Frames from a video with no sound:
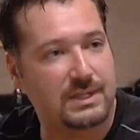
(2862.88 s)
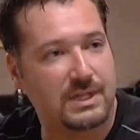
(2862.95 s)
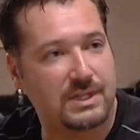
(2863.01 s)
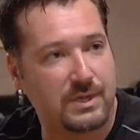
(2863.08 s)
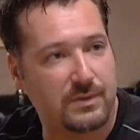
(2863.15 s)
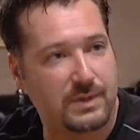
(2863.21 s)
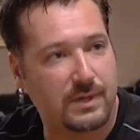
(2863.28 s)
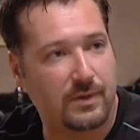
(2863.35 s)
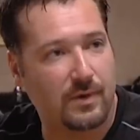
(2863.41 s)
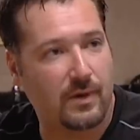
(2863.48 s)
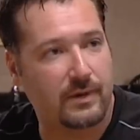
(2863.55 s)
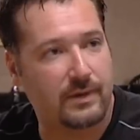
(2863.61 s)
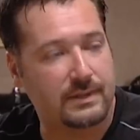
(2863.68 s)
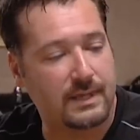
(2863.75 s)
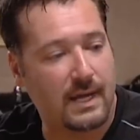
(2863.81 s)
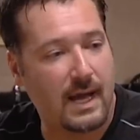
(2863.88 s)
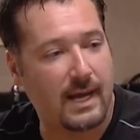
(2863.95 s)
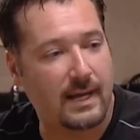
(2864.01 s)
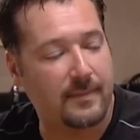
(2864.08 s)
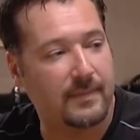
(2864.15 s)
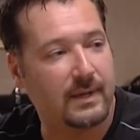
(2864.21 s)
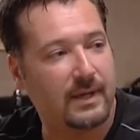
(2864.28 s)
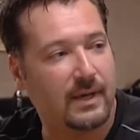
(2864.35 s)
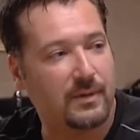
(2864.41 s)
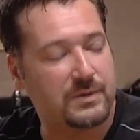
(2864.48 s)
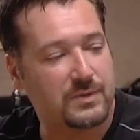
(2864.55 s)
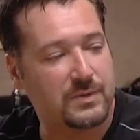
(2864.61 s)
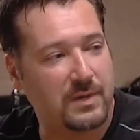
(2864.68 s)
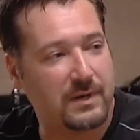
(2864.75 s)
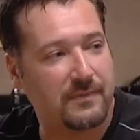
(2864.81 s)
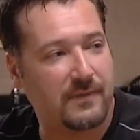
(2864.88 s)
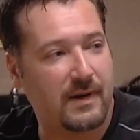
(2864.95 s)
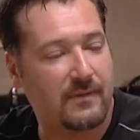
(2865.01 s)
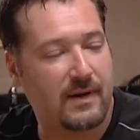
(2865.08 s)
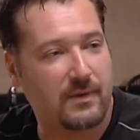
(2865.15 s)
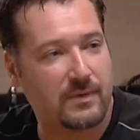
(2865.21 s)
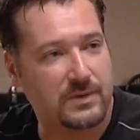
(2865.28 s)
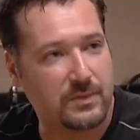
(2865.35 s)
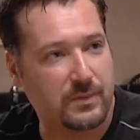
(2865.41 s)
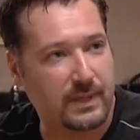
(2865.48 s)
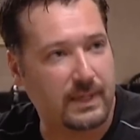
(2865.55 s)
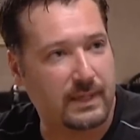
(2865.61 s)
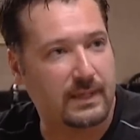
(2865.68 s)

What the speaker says: says she was here all the time, it was 25 hours a week.